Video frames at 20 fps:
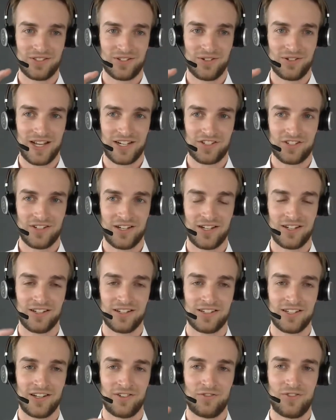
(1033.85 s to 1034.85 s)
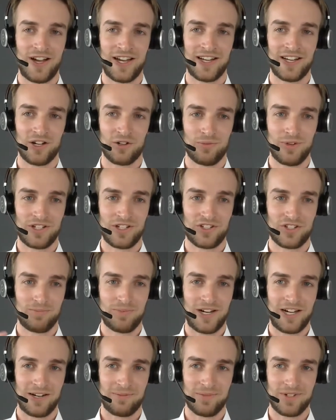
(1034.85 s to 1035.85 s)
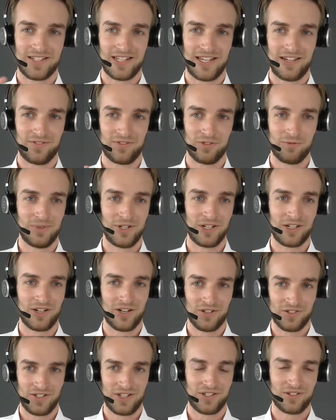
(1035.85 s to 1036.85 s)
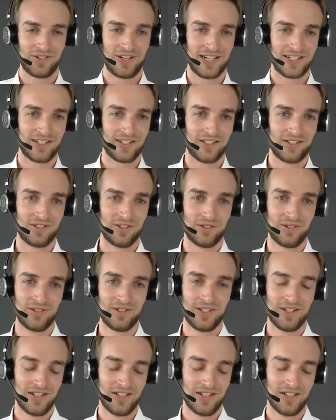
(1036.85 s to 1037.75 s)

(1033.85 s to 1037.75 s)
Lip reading: connection and find out which departments have to be closely connected to